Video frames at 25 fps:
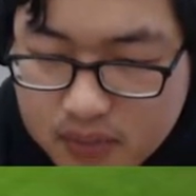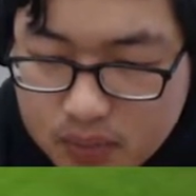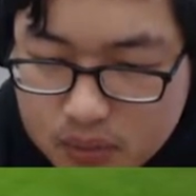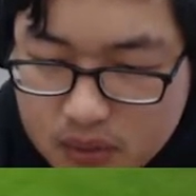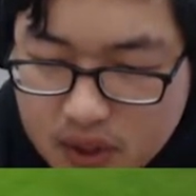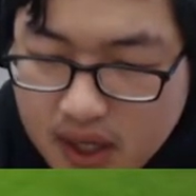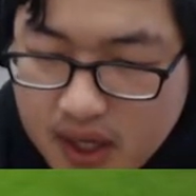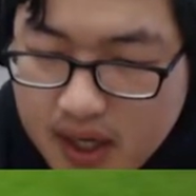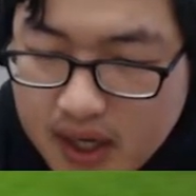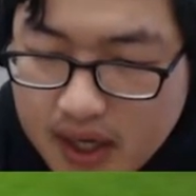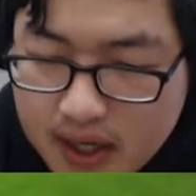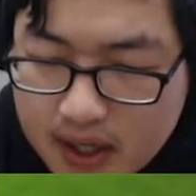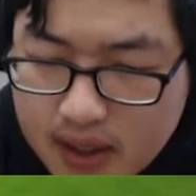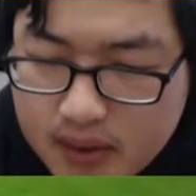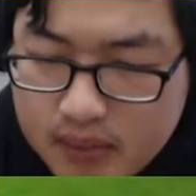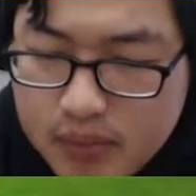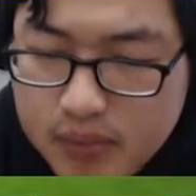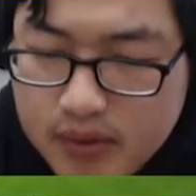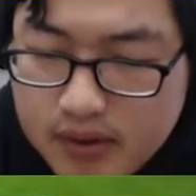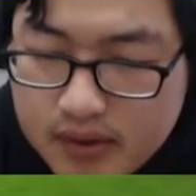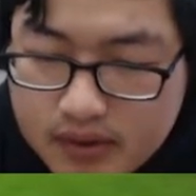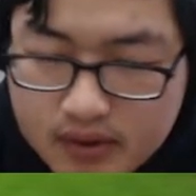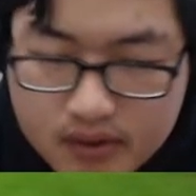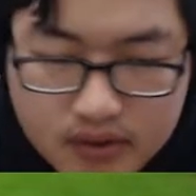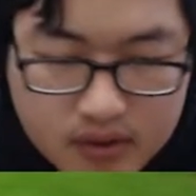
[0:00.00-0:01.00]

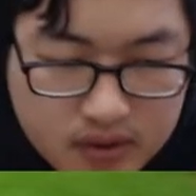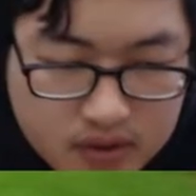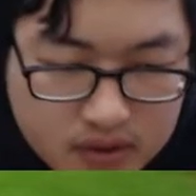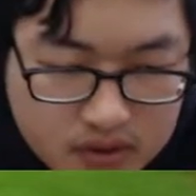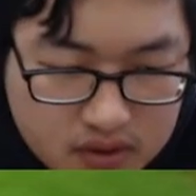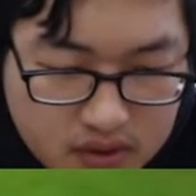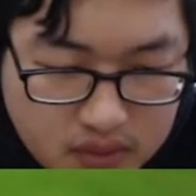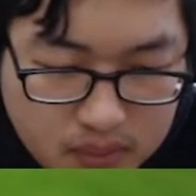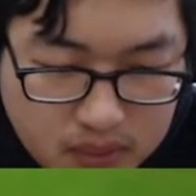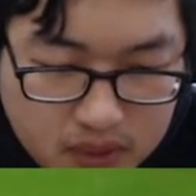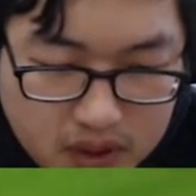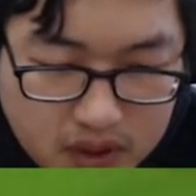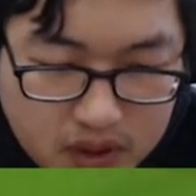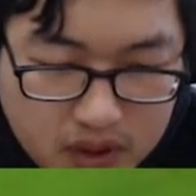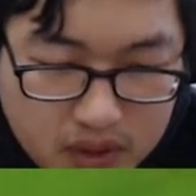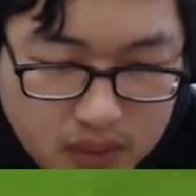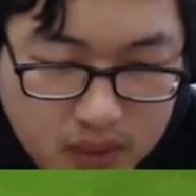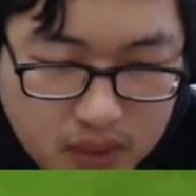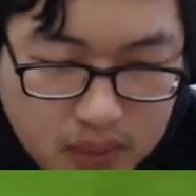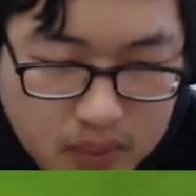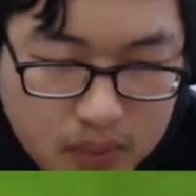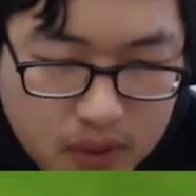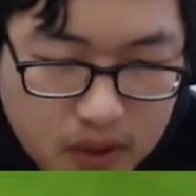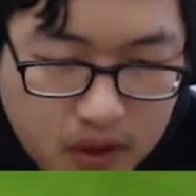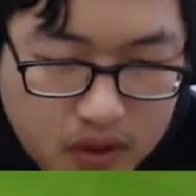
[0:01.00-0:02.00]
time from
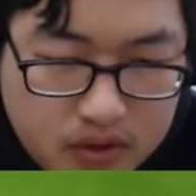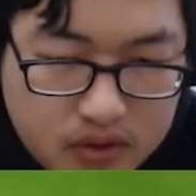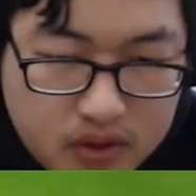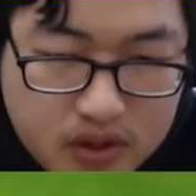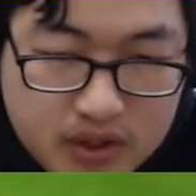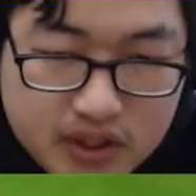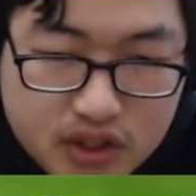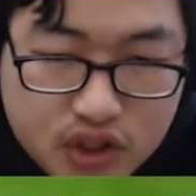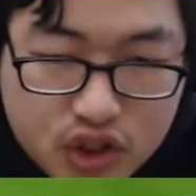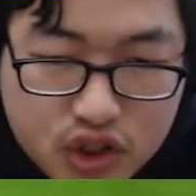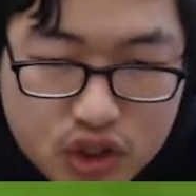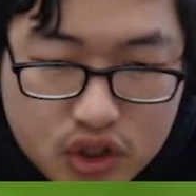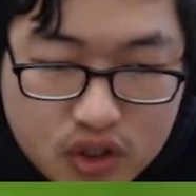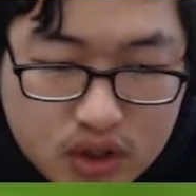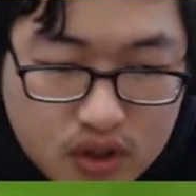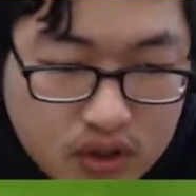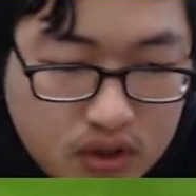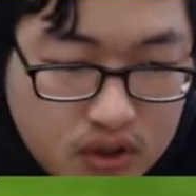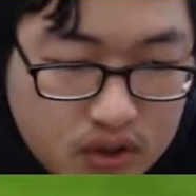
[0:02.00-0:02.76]
a politician.